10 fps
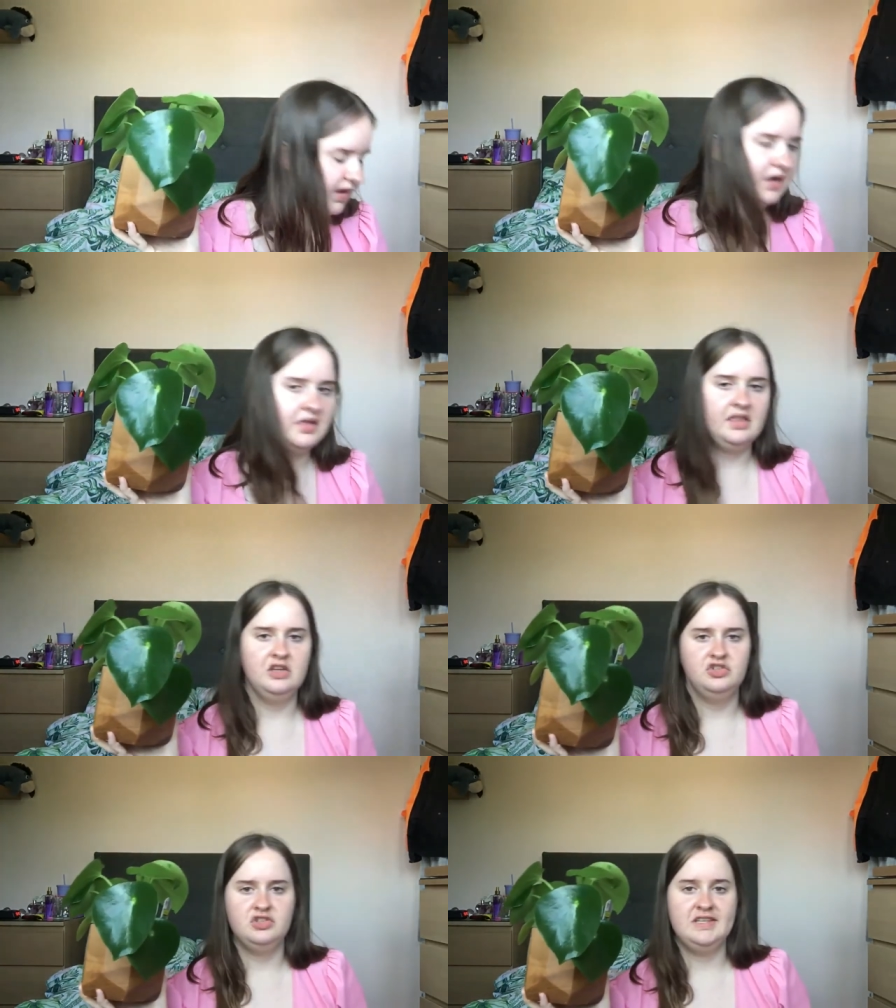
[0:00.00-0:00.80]
I think
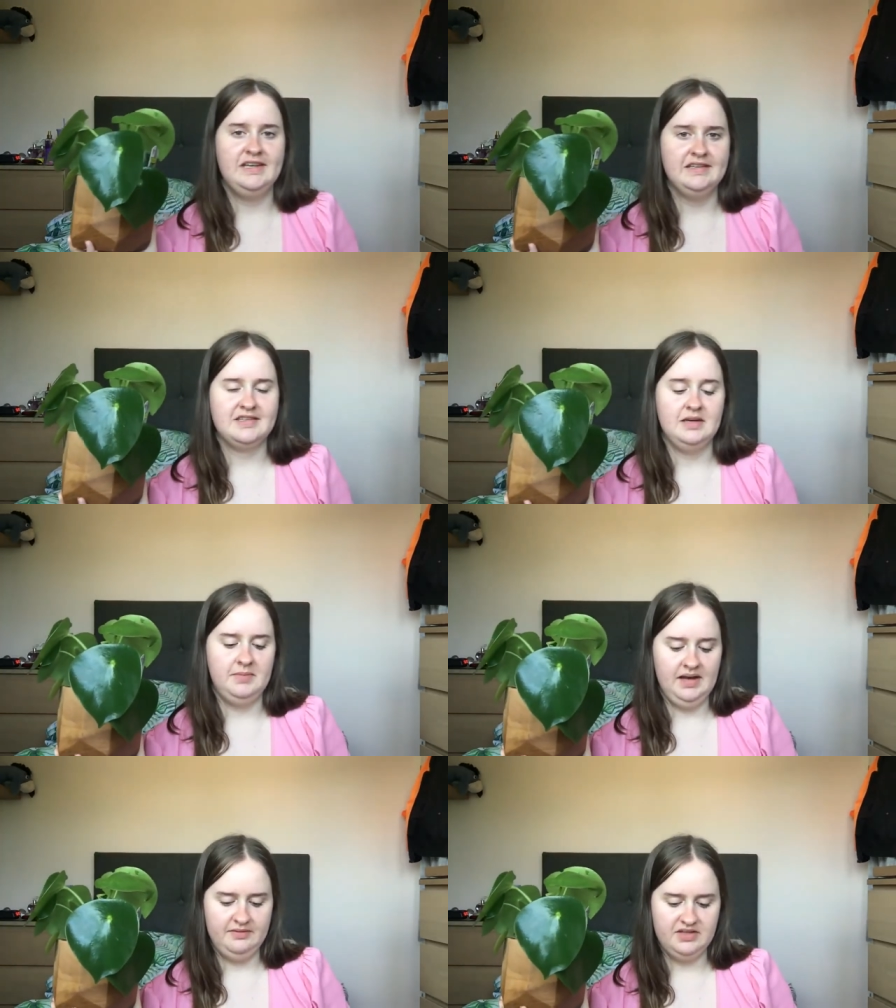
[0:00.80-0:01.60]
the Dracaena is going
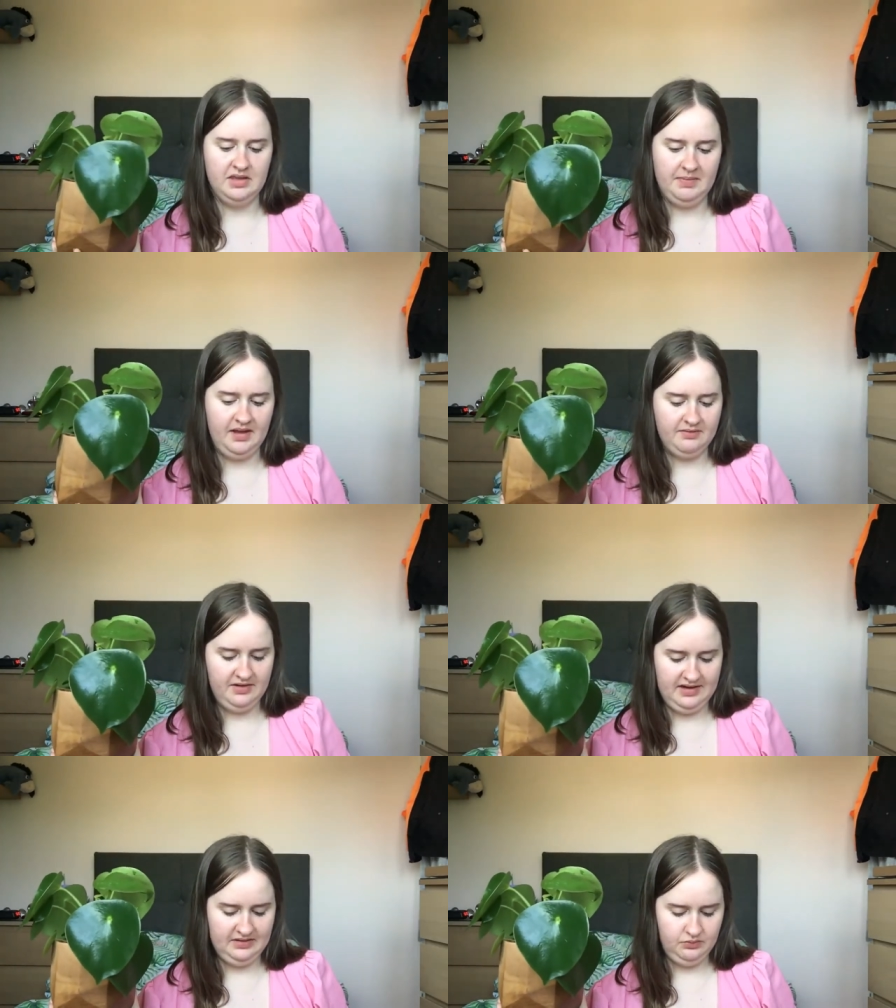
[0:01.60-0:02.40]
to be left in the bag
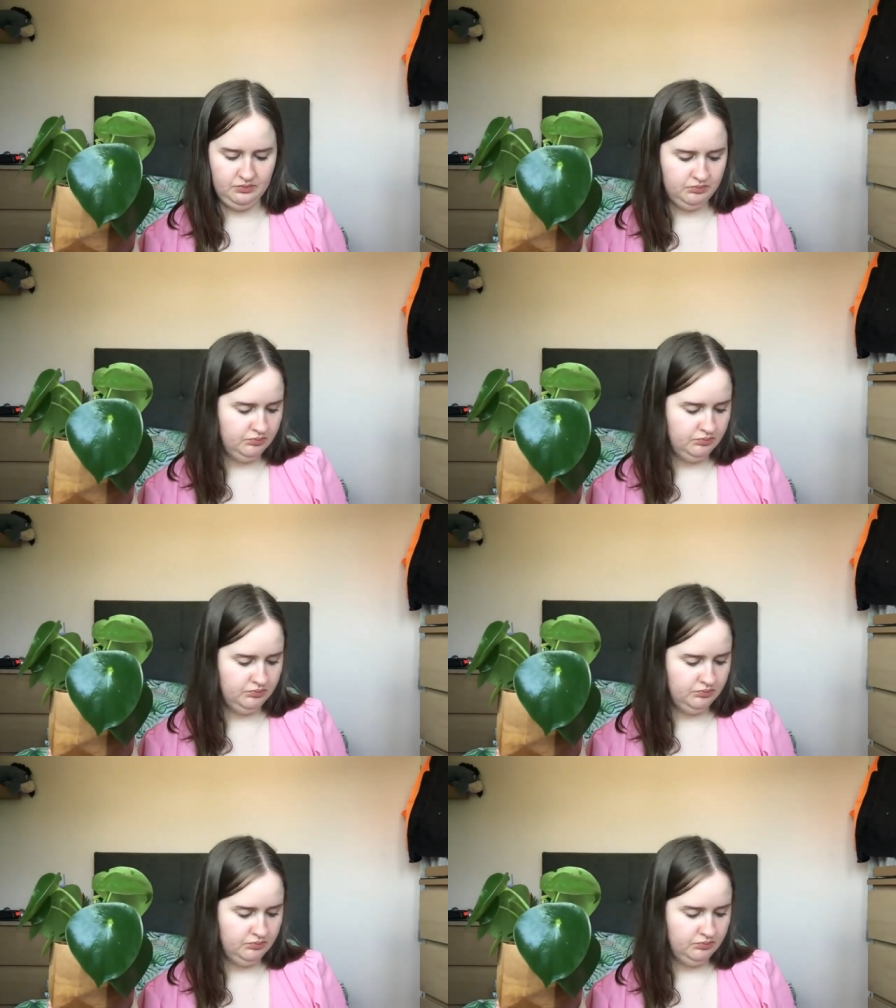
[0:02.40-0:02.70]
for now.